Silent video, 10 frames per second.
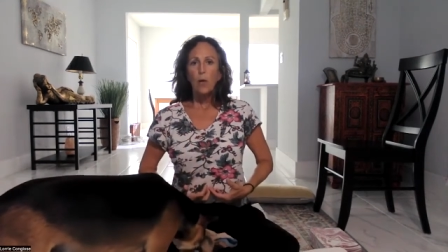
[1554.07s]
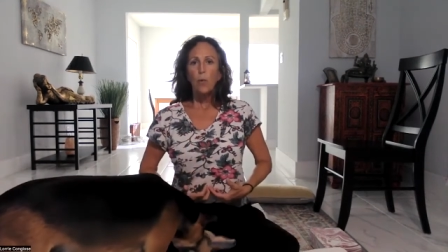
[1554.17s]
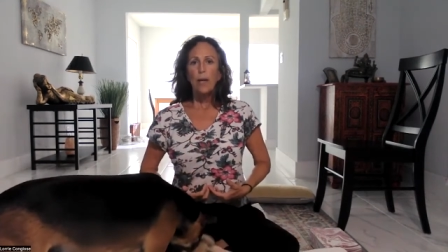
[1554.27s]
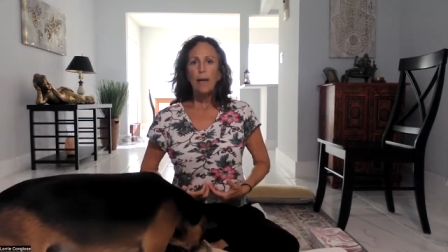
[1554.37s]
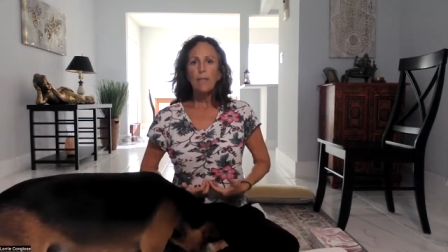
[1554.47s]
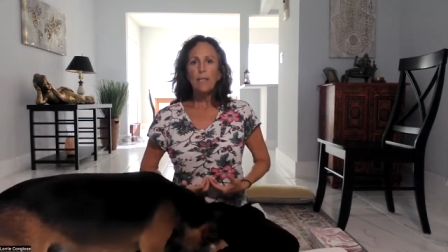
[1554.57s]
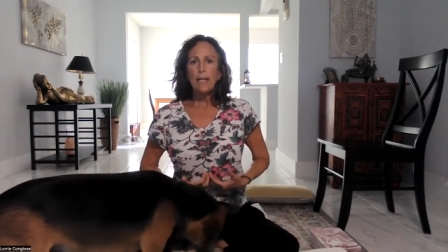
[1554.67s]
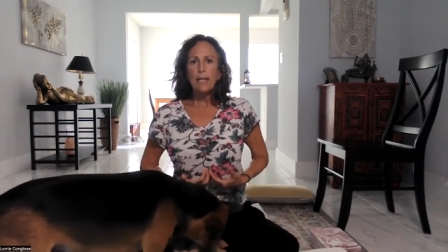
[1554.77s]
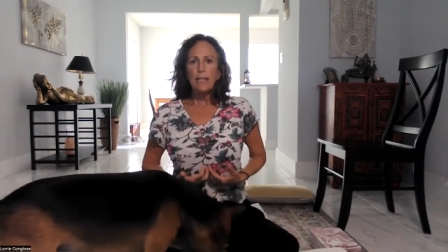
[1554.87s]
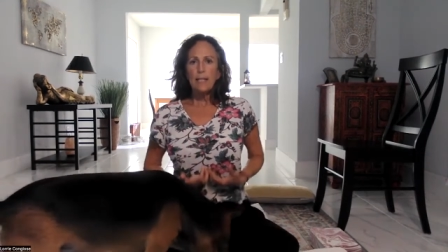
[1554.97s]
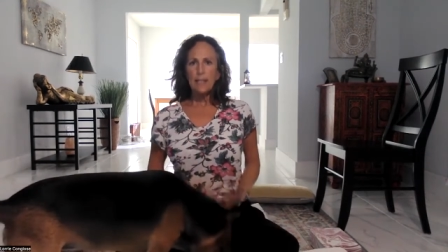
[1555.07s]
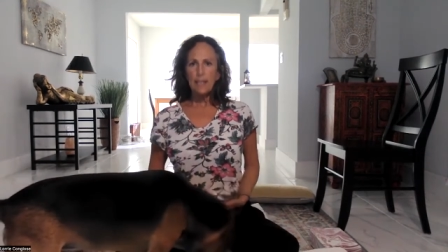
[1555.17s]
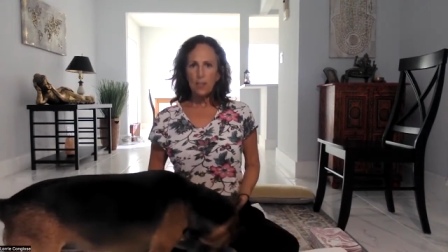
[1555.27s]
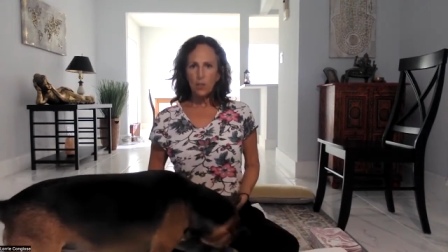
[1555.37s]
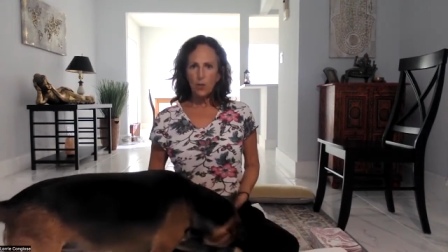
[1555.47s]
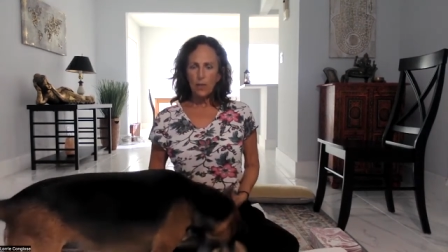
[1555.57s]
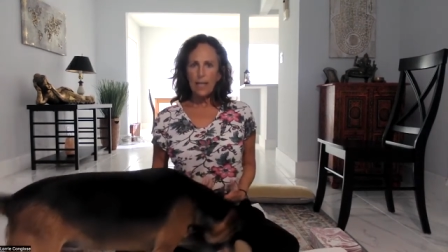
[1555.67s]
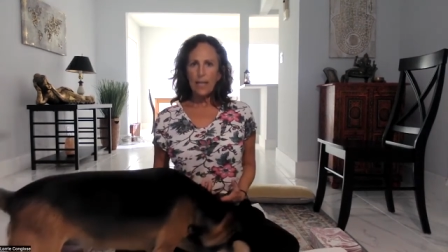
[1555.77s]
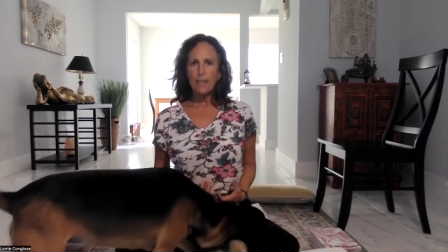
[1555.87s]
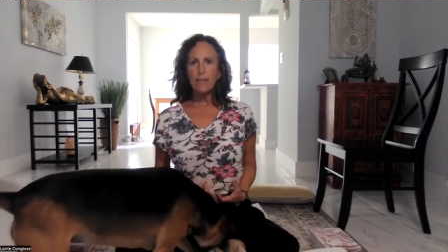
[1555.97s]
we have a tendency to,
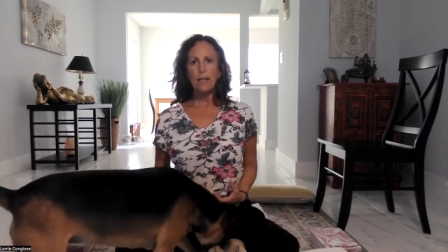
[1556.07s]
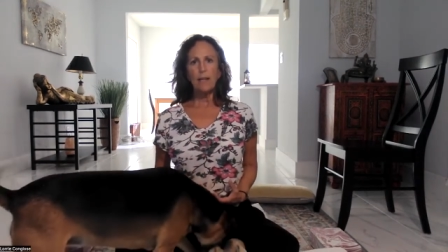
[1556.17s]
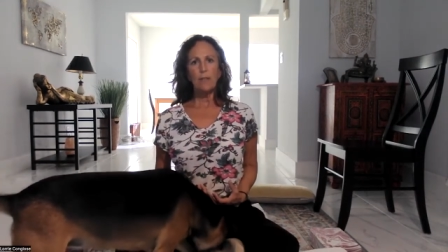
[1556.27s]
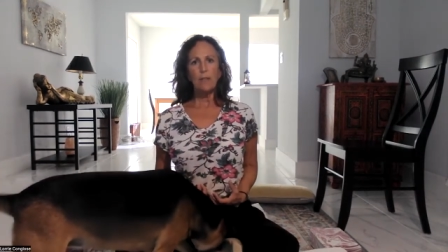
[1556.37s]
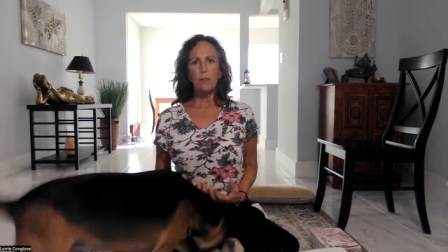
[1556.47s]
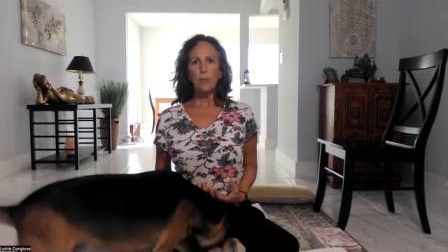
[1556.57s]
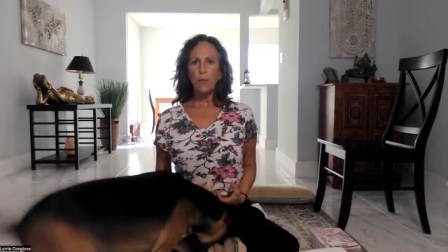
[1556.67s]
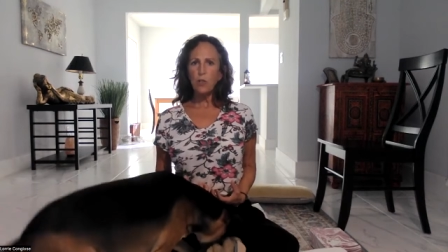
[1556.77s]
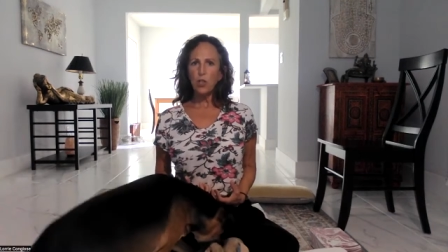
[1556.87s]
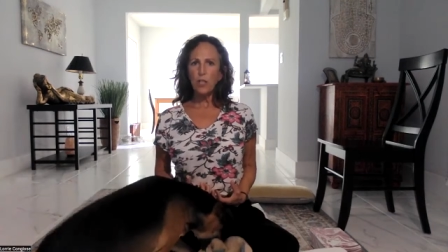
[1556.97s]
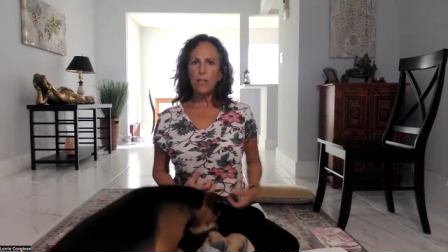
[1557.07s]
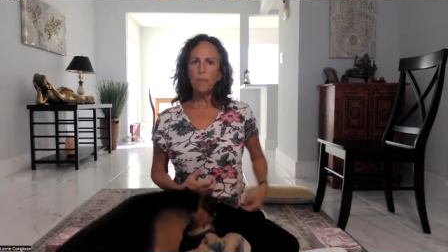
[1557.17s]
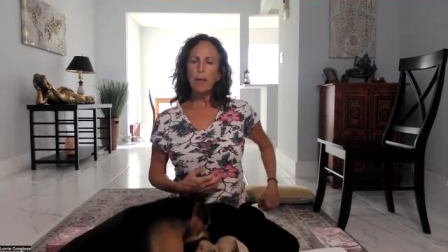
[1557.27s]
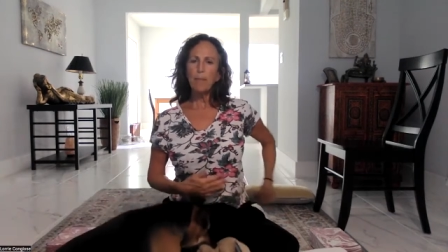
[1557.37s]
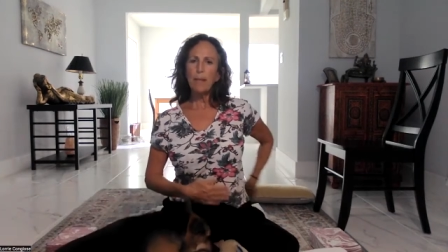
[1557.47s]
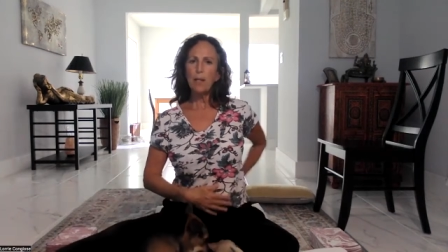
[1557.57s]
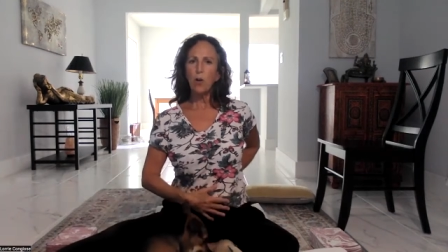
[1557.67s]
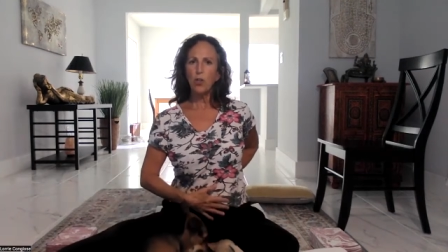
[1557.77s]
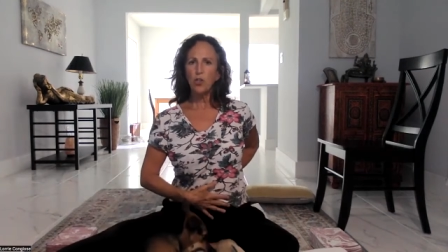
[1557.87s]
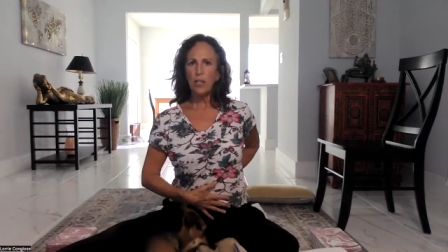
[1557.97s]
again, sit up very rigid, maybe
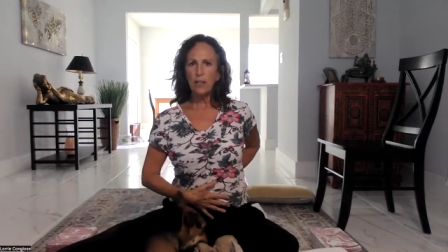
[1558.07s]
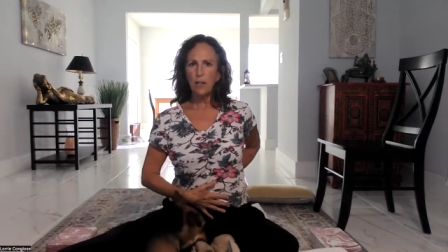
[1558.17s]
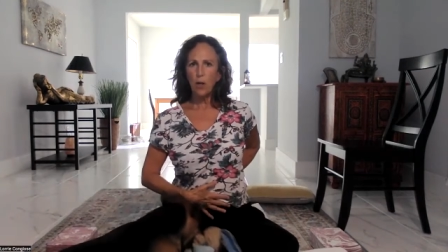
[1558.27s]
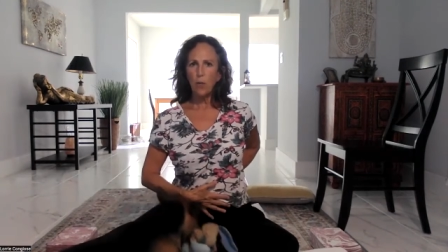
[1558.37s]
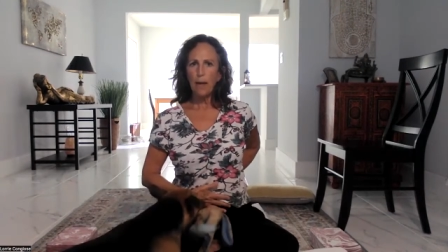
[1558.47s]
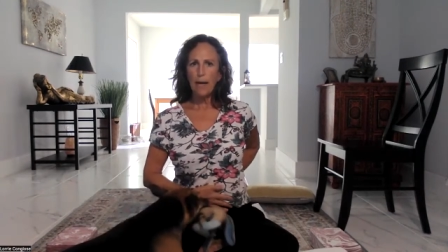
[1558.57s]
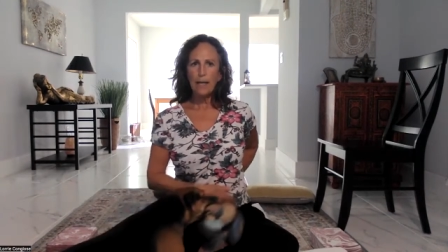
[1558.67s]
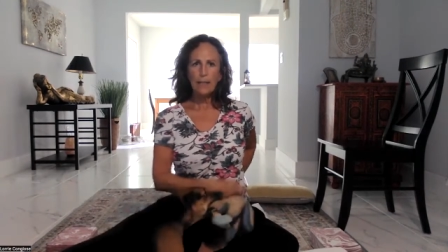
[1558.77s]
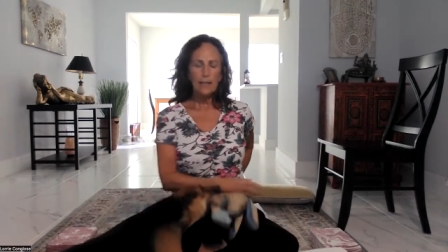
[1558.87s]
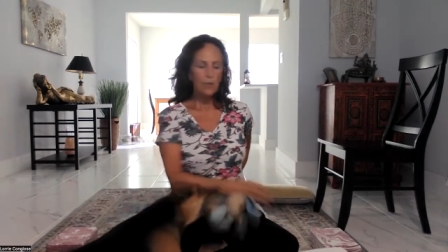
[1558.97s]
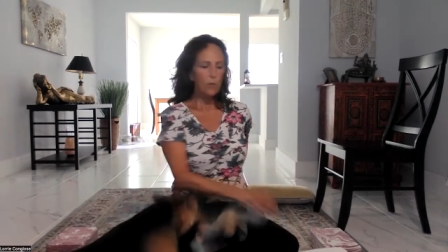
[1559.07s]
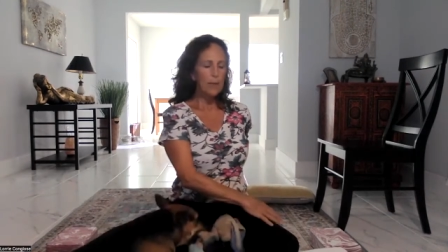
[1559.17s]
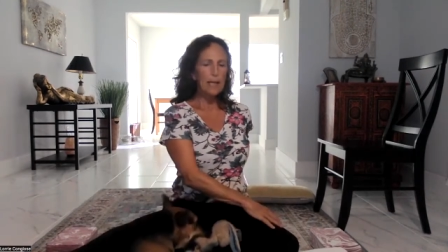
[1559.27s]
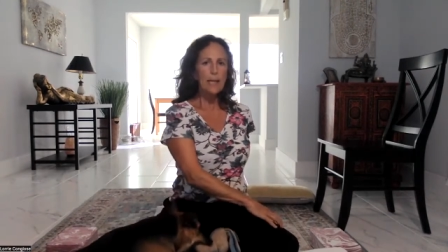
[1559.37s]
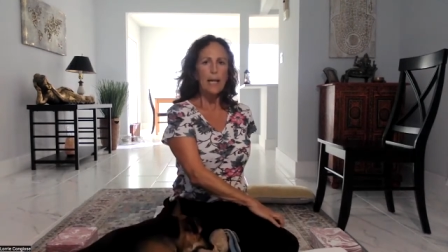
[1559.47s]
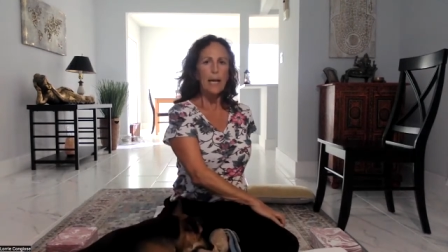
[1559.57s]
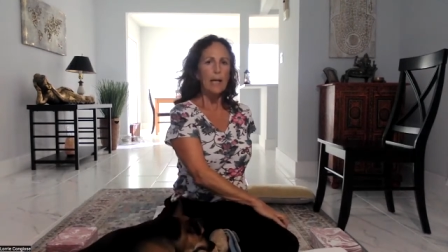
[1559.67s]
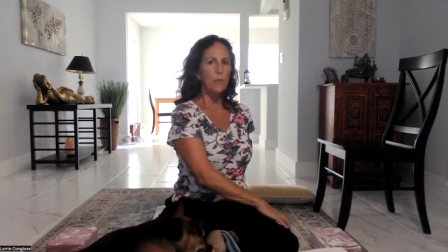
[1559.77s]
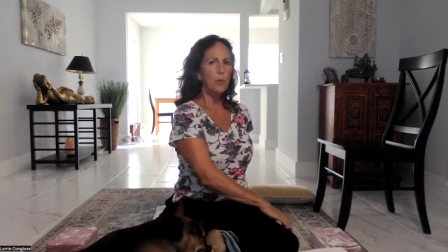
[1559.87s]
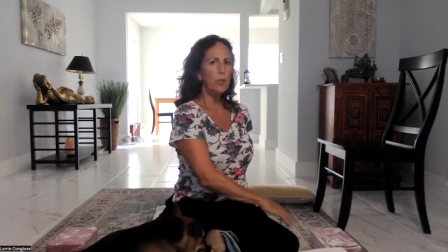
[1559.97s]
arching the low back a little bit,
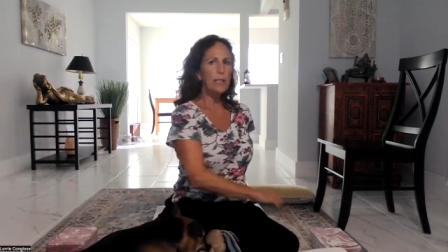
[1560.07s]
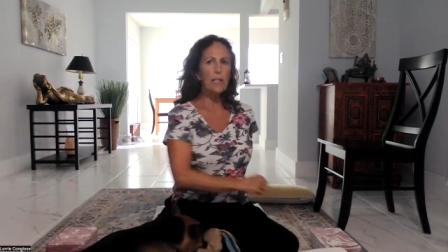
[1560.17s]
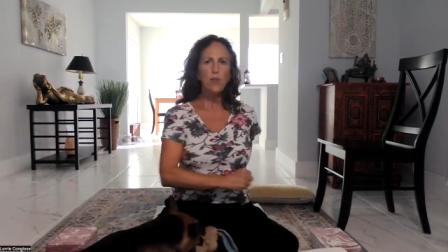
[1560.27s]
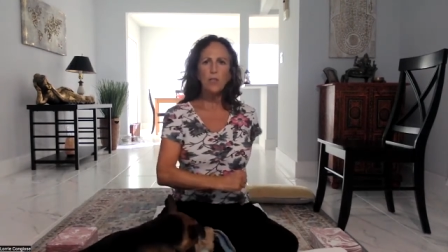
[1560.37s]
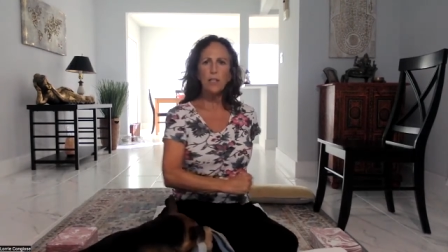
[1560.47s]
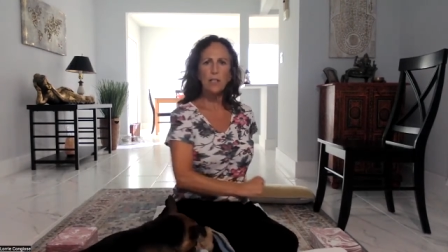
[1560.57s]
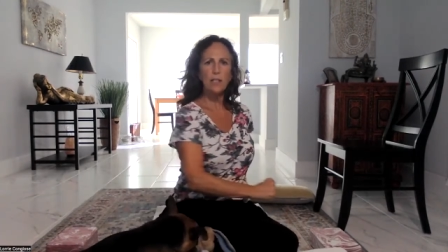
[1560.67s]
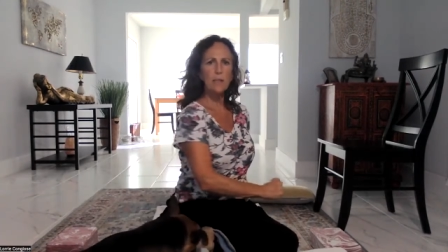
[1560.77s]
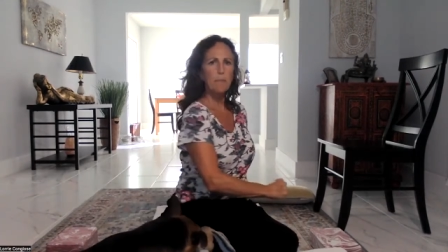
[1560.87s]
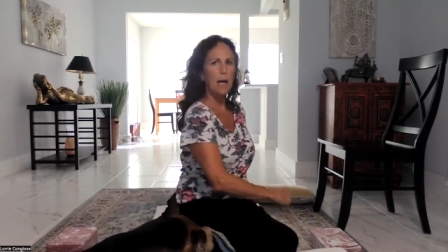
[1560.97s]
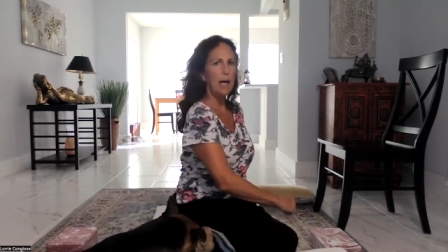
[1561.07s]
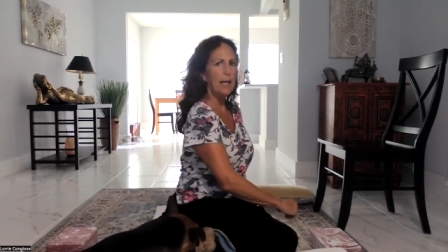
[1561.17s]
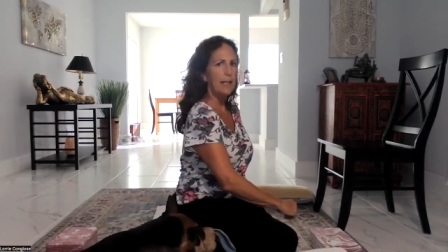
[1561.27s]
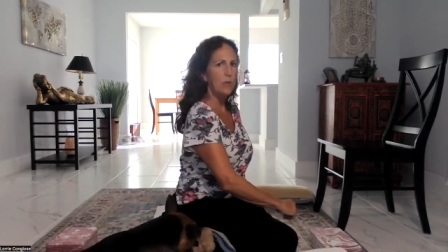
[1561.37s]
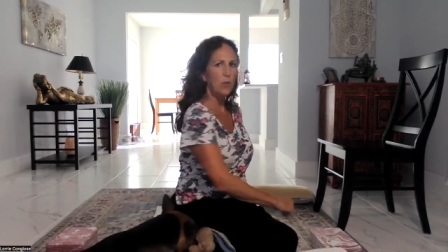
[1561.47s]
and really using the spinal